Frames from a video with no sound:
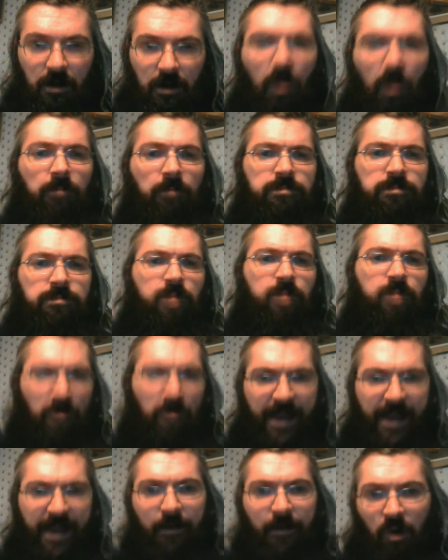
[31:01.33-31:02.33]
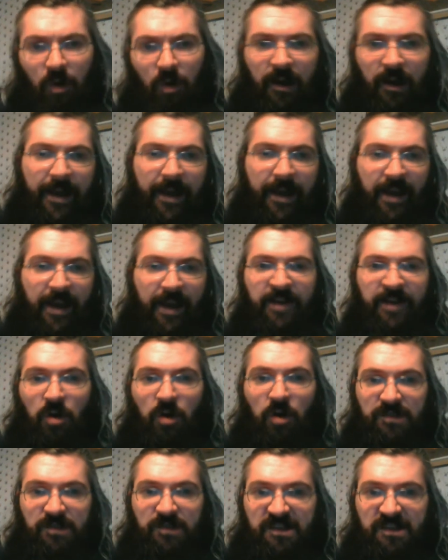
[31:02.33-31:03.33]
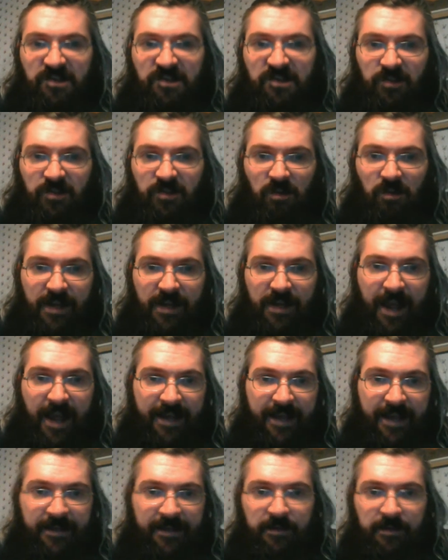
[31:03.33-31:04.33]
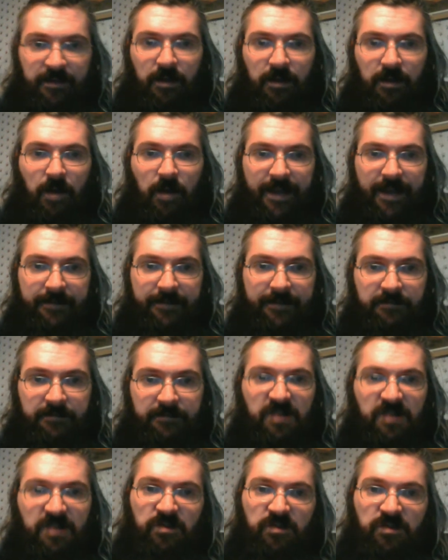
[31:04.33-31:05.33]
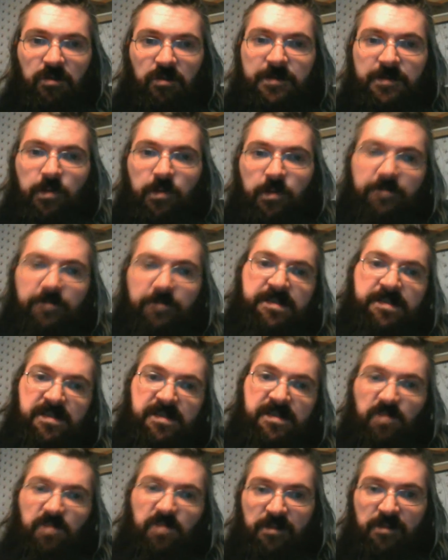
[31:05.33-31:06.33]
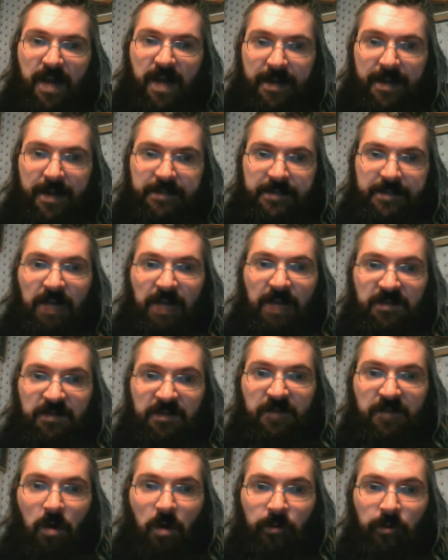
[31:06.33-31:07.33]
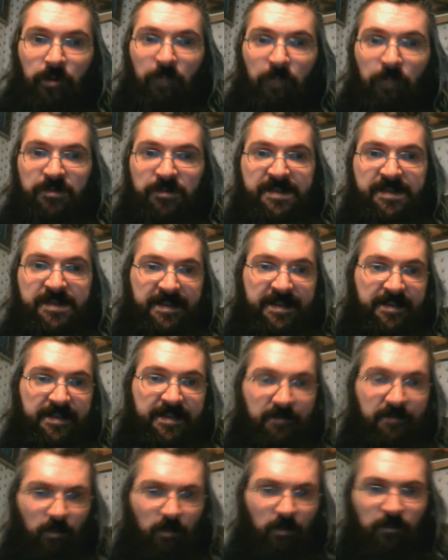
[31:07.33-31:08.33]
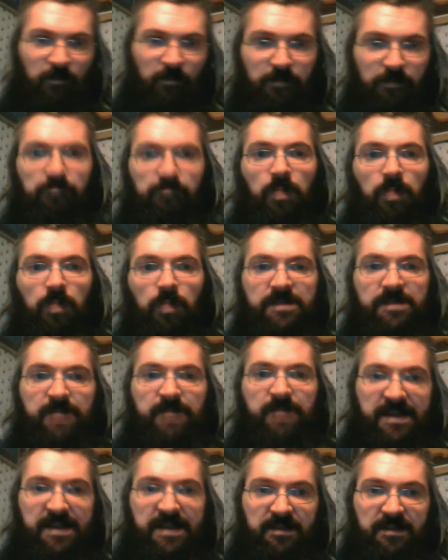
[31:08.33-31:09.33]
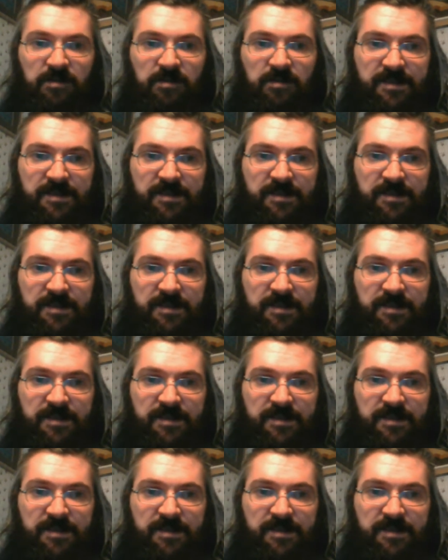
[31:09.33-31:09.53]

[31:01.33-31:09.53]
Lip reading: Oh, okay, well, I know it's digital. Like, I get digital services with my telephone over what's basically